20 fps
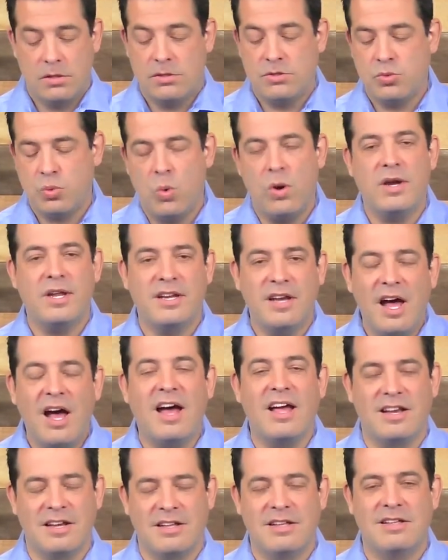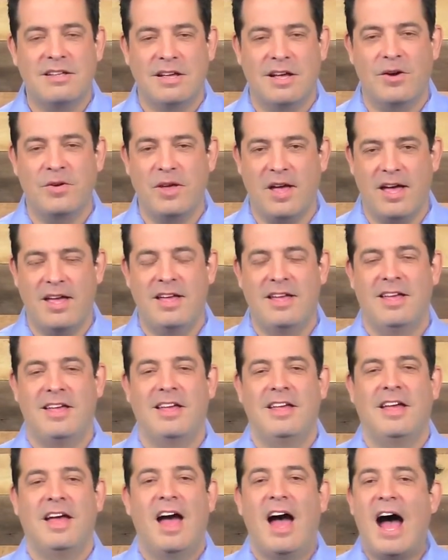29. Okay.
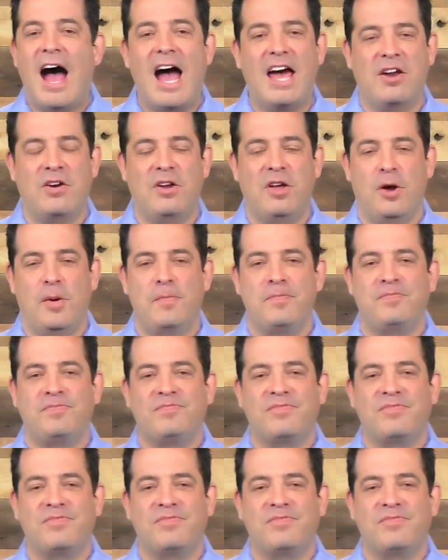I don't know.